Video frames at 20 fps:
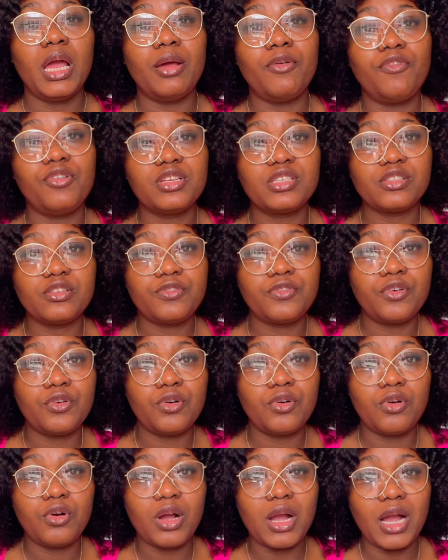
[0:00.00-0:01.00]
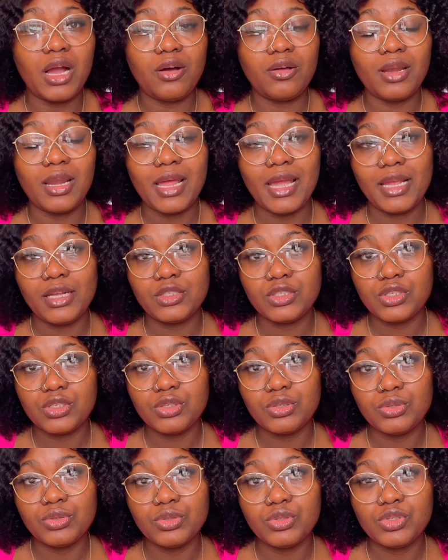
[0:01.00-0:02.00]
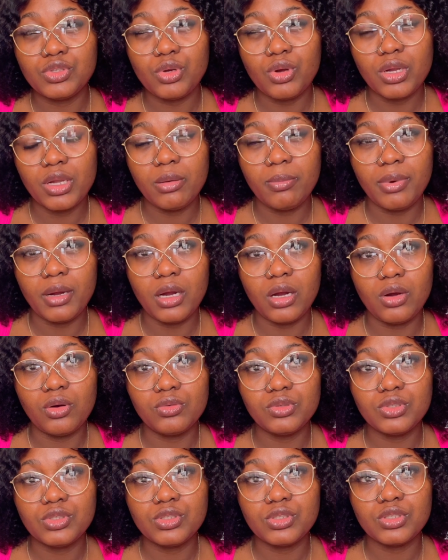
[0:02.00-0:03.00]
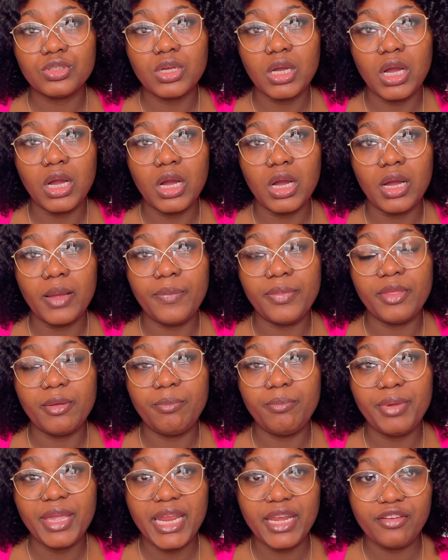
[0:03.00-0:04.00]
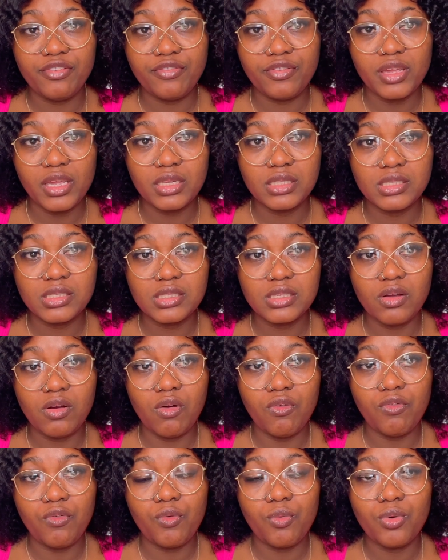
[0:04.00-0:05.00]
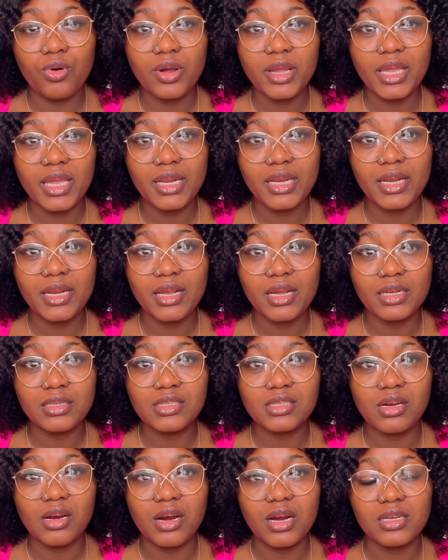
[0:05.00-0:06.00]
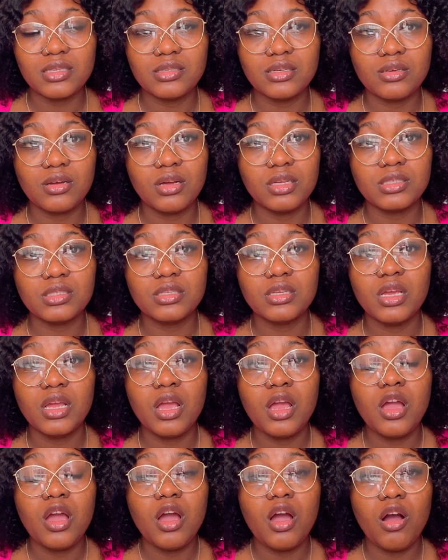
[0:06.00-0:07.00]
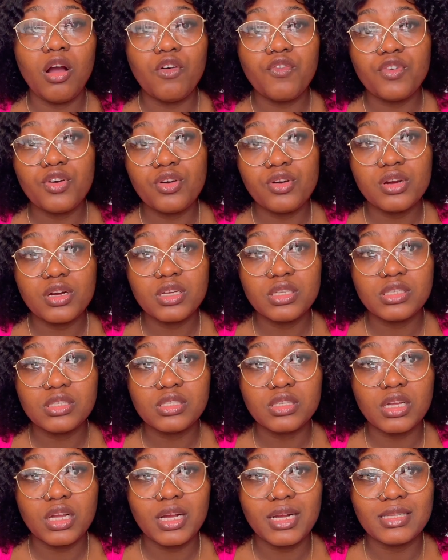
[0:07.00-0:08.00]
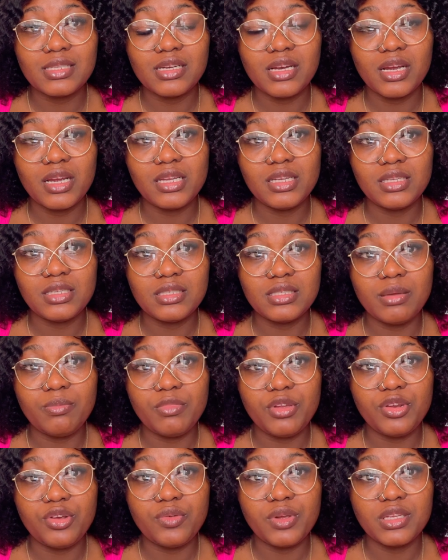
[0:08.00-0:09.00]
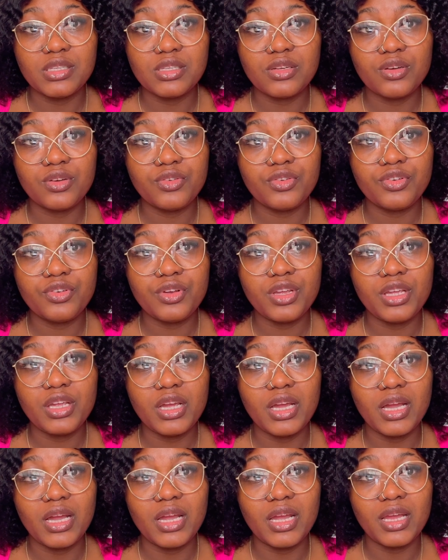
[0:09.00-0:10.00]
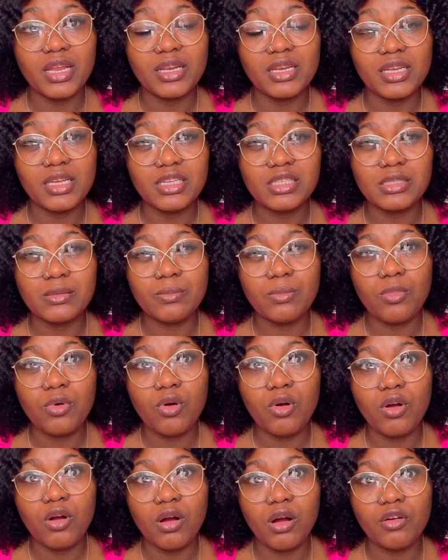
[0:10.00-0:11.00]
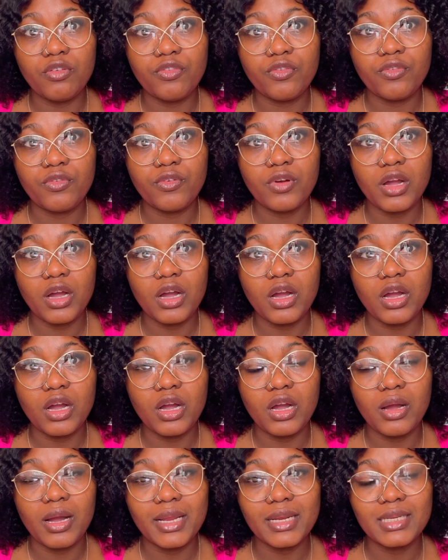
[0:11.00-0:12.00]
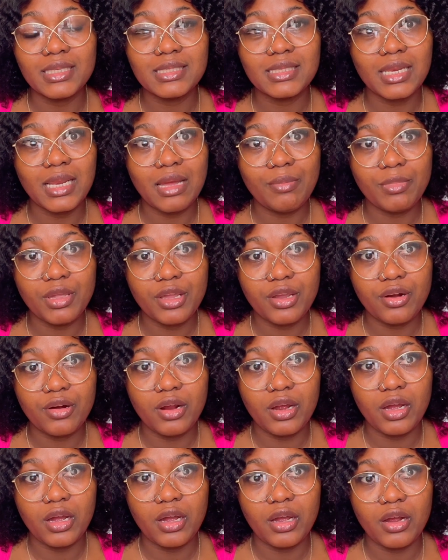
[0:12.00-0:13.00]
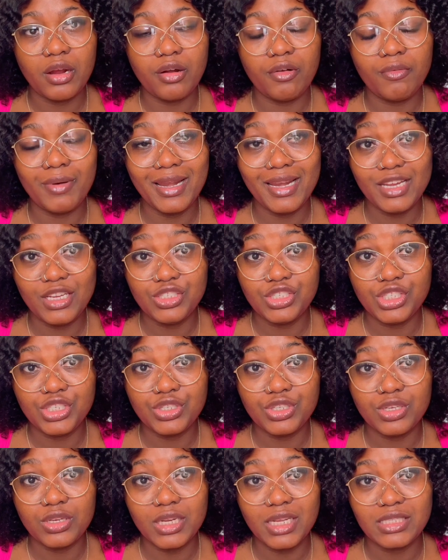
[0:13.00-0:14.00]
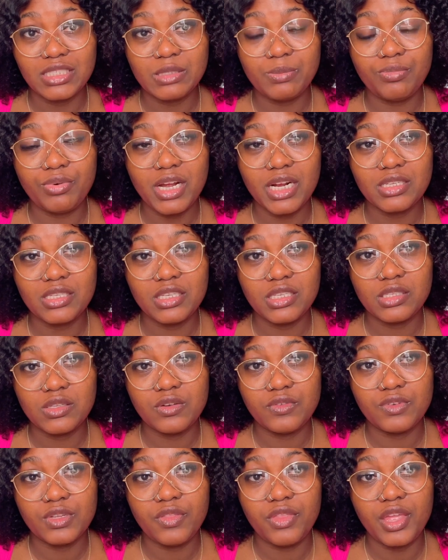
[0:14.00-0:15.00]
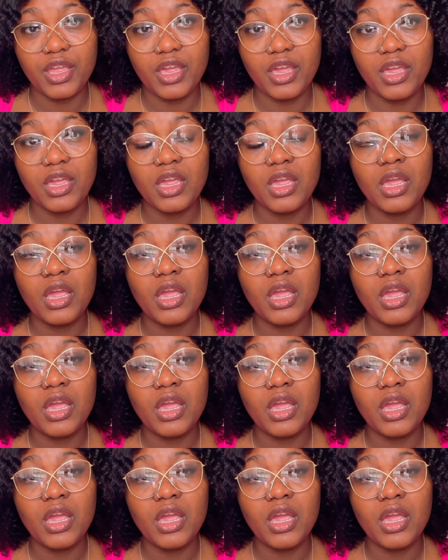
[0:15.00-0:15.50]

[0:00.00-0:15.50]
First of all, I would like to talk about the benefits of working in Qatar as a nurse. Of course, Qatar is a Middle East country and it's more of an Islamic religion that is practiced over there.